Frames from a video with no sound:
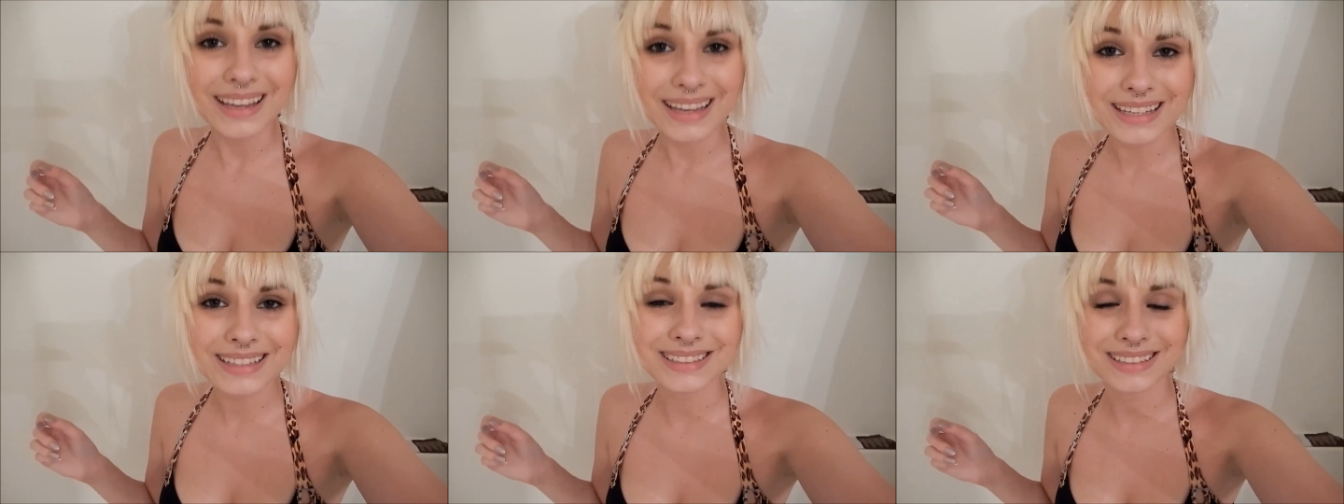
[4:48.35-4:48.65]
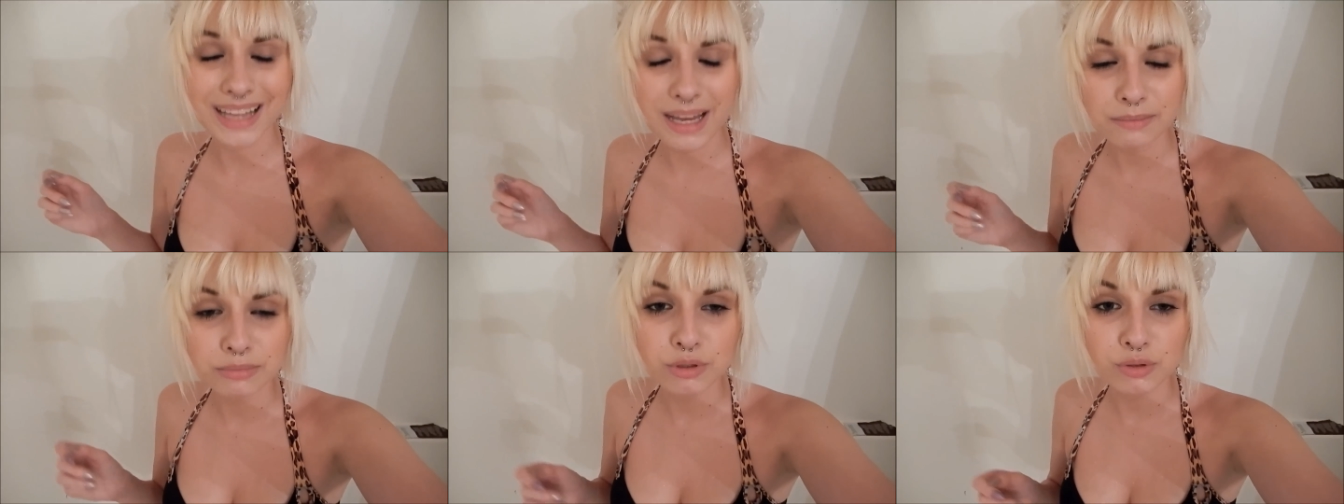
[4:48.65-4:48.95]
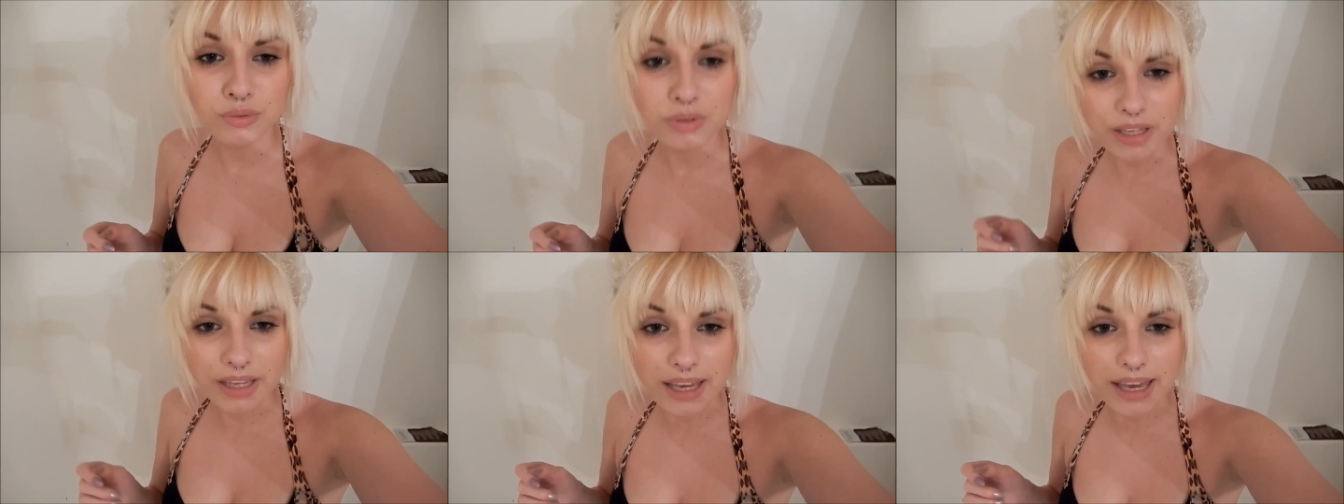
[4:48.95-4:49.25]
It's time
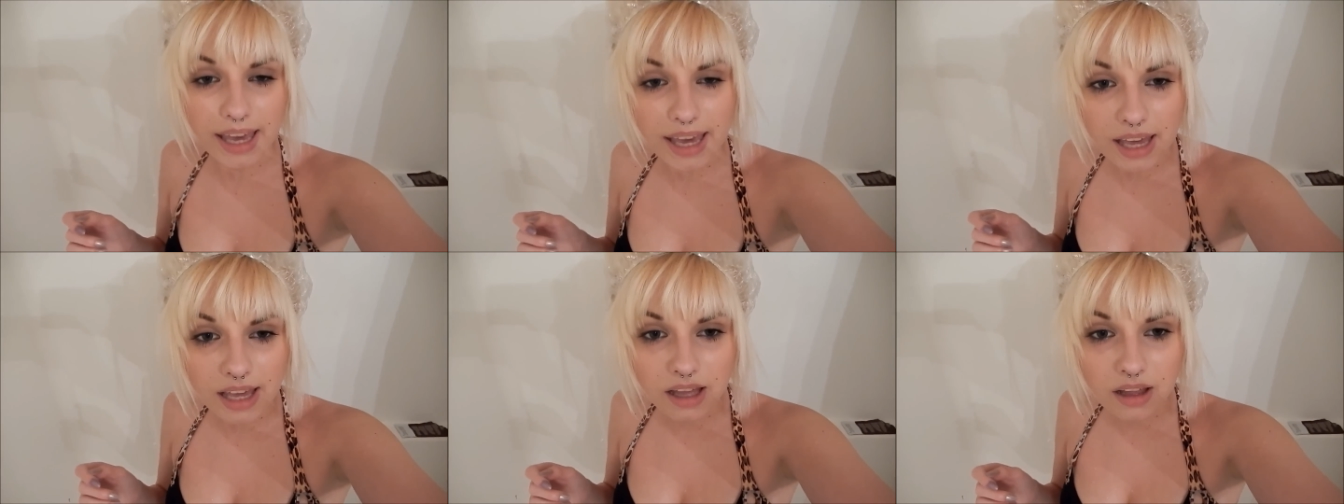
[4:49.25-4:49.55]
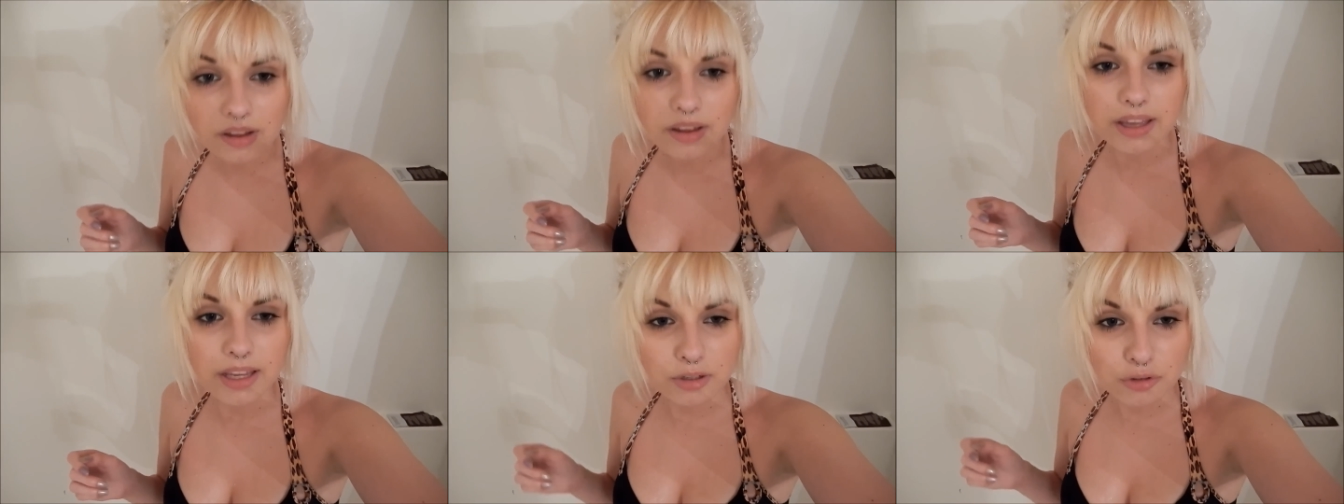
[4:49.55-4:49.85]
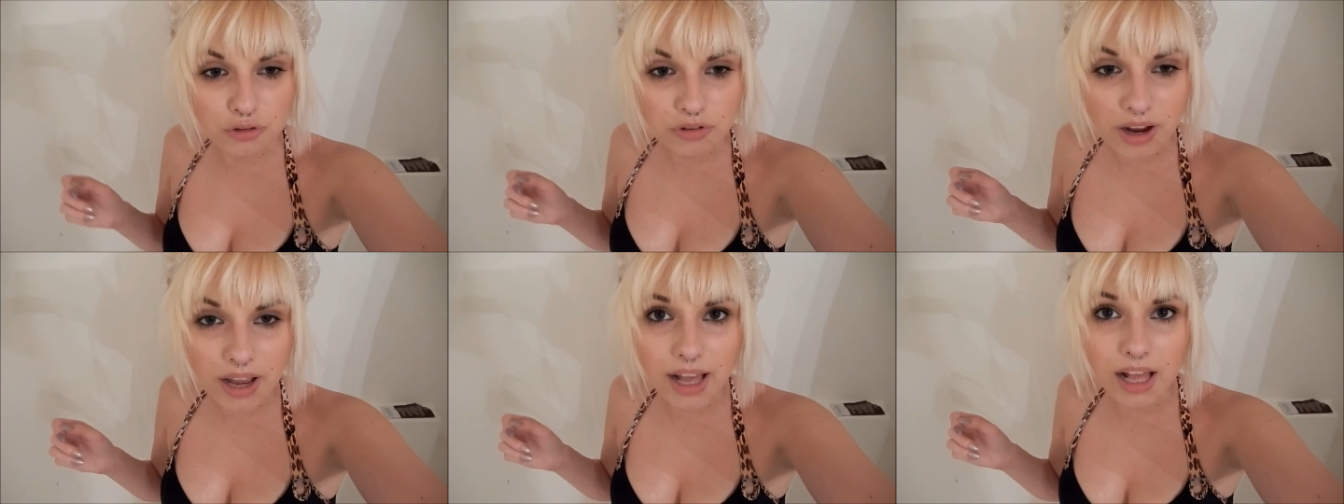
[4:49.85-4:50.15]
to get out
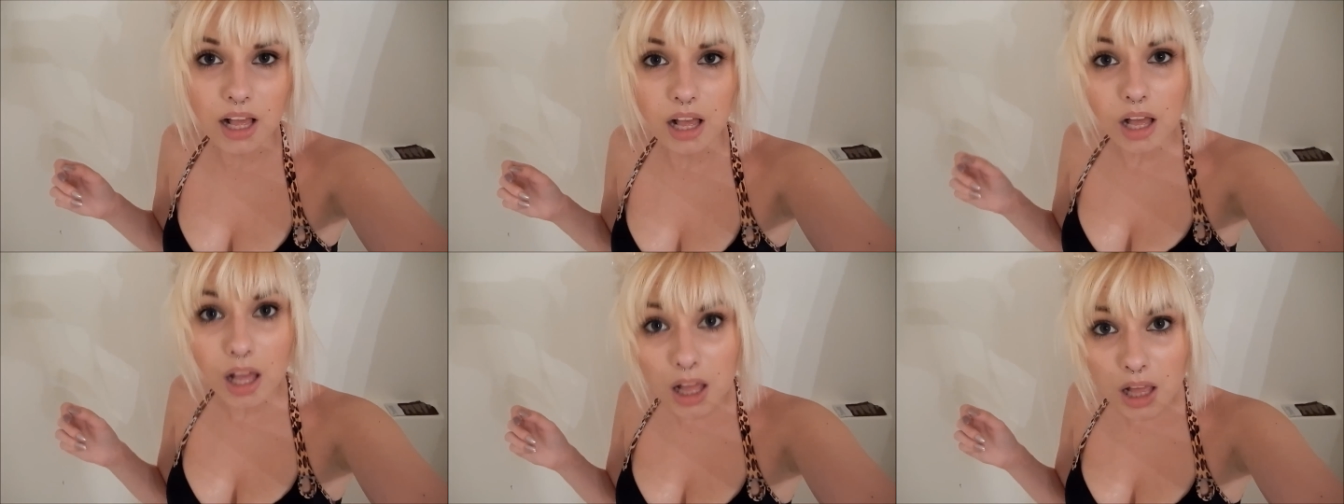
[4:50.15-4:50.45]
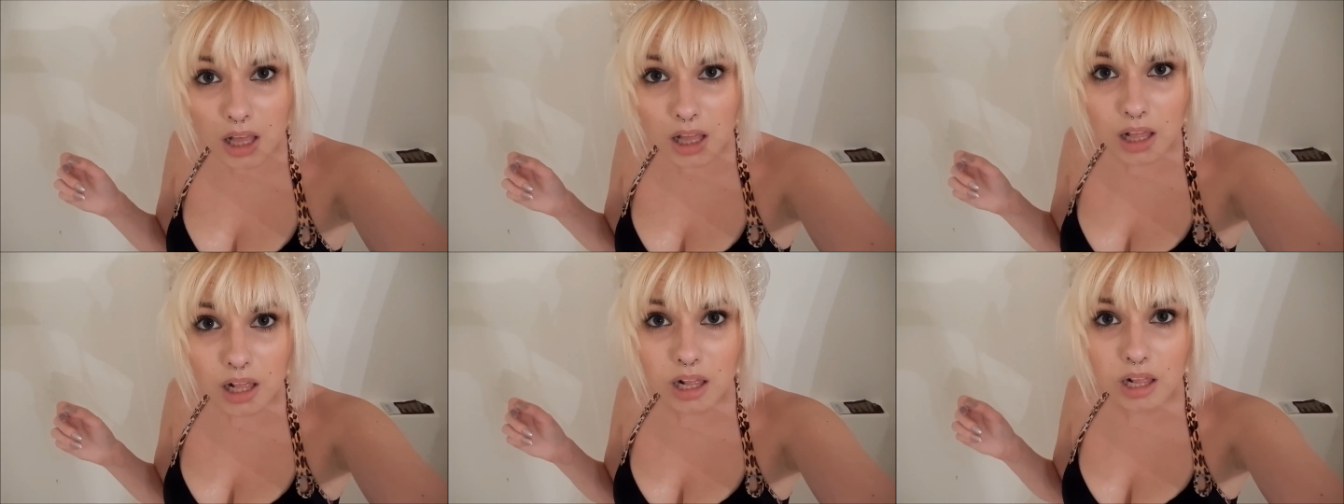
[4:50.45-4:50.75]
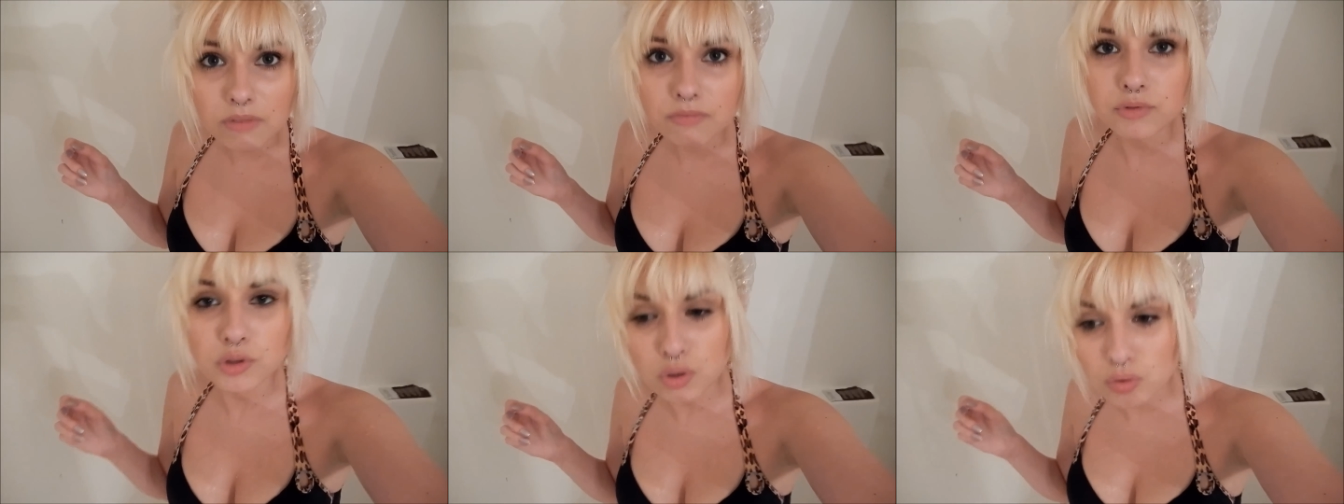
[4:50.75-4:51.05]
and dry
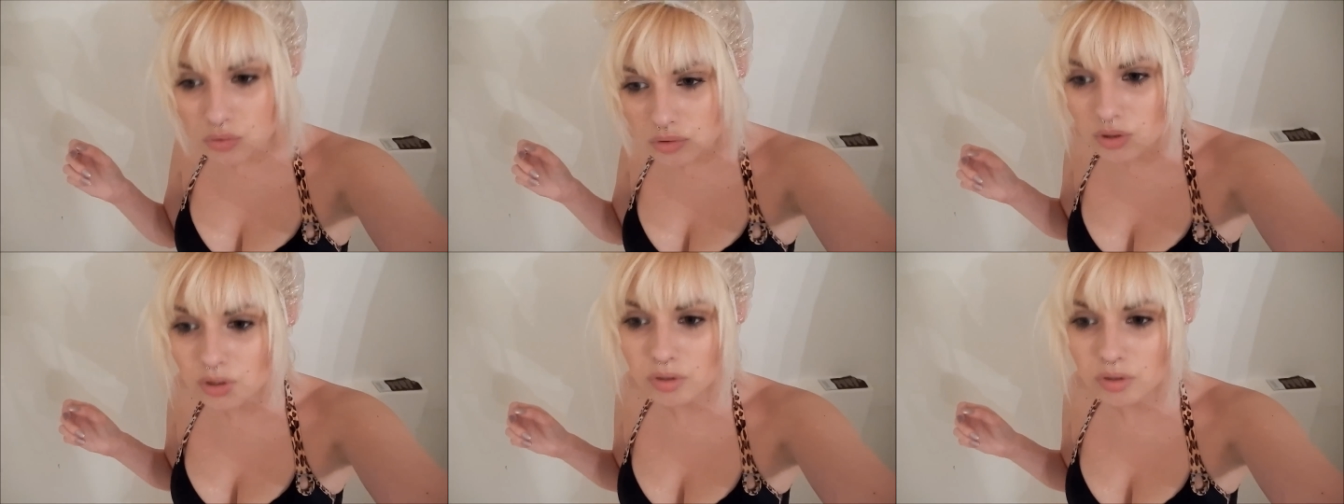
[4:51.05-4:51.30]
off.